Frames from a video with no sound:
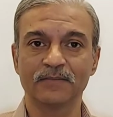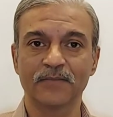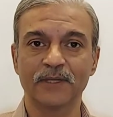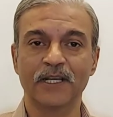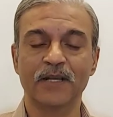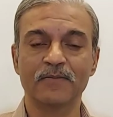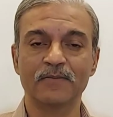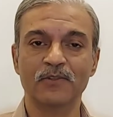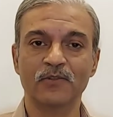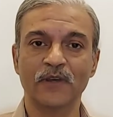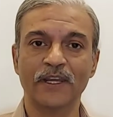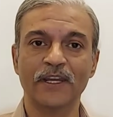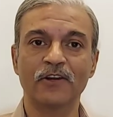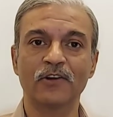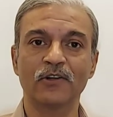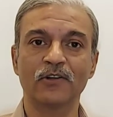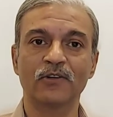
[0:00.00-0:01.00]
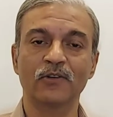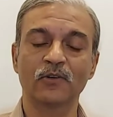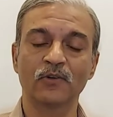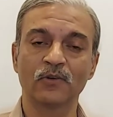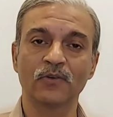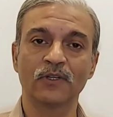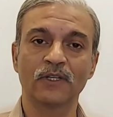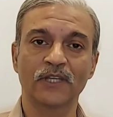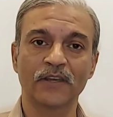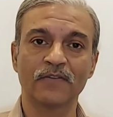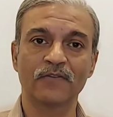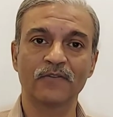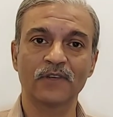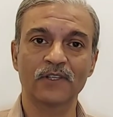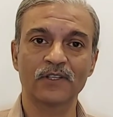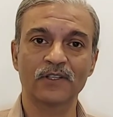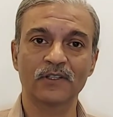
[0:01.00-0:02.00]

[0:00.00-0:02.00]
becomes very good to give